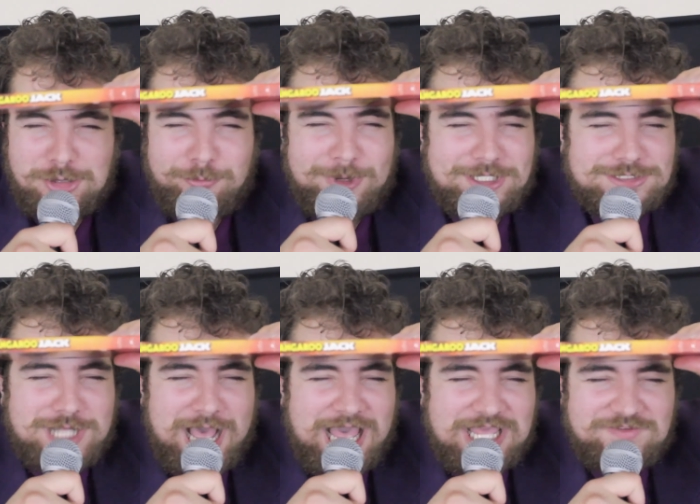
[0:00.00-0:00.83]
What a
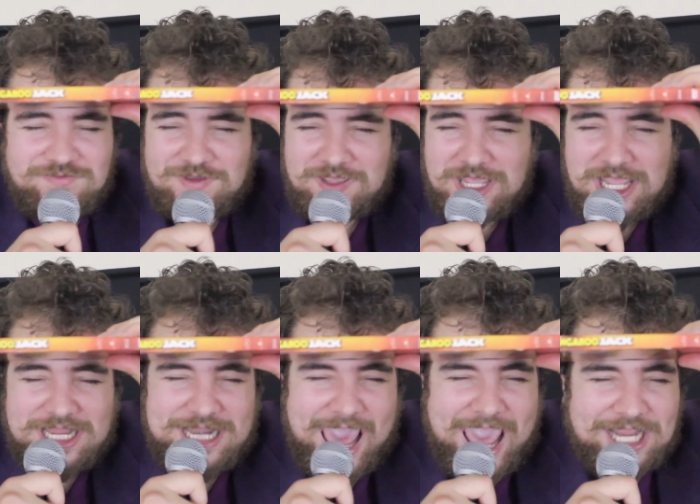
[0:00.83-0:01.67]
live
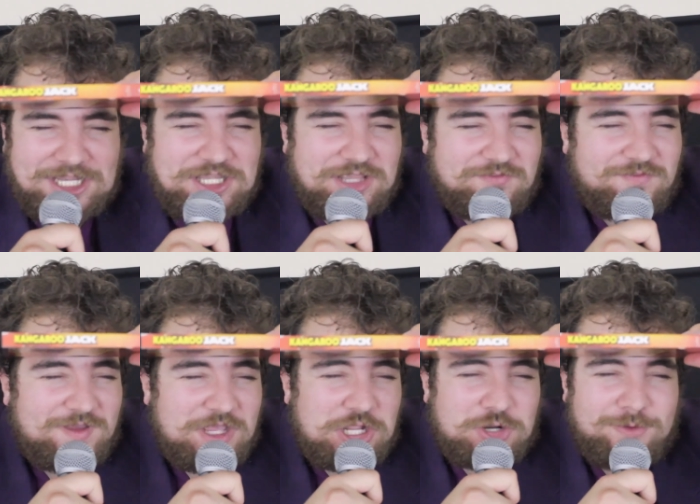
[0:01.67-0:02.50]
and active
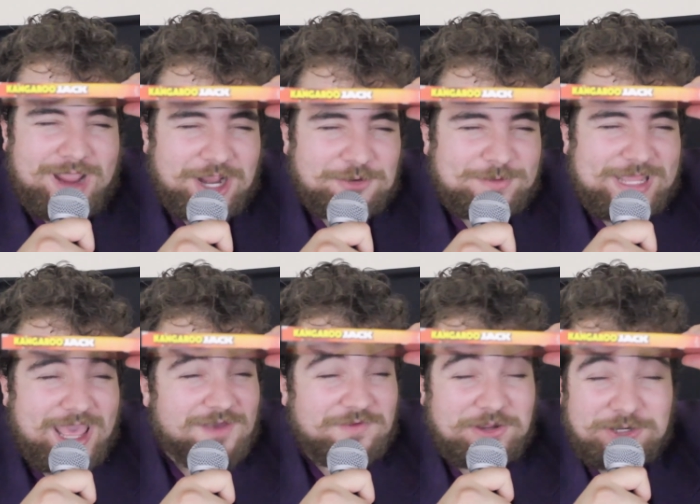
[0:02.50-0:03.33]
crowd we
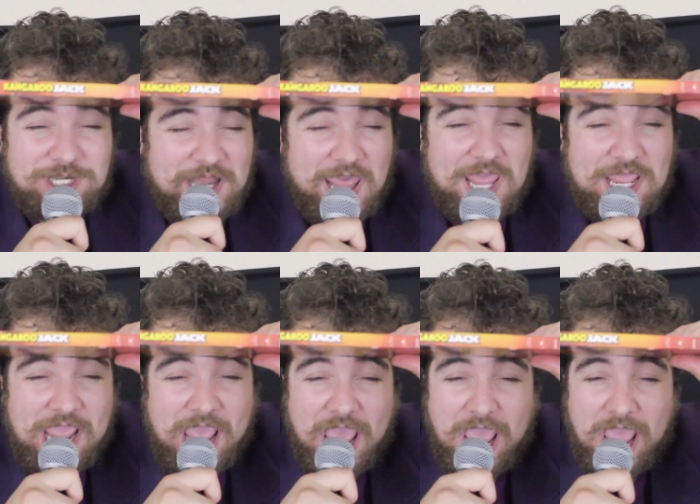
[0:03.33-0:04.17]
have here today.